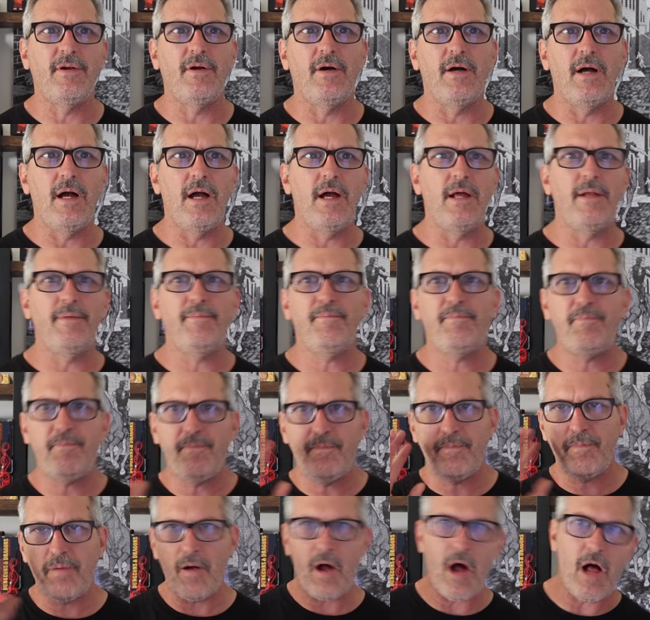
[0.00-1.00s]

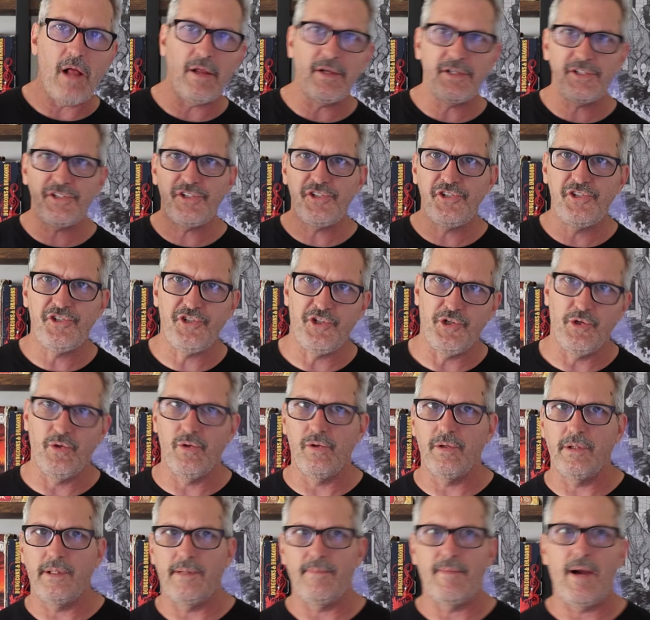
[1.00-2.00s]
unpolished
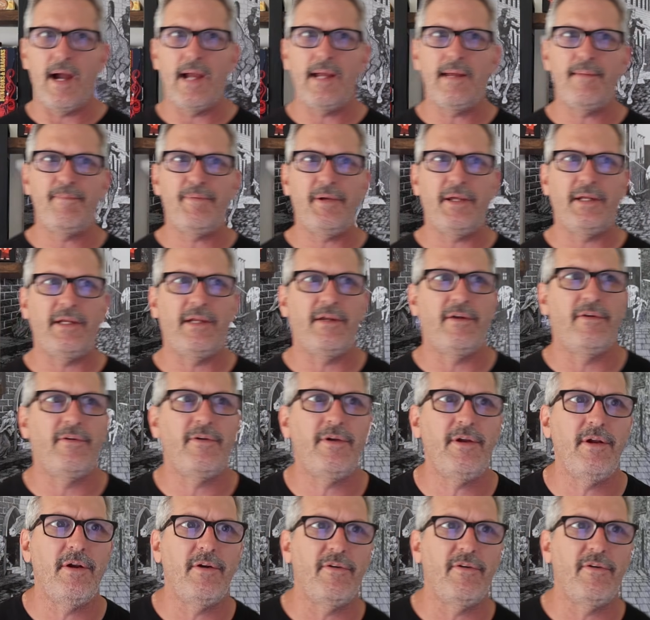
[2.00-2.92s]
jewel in my opinion.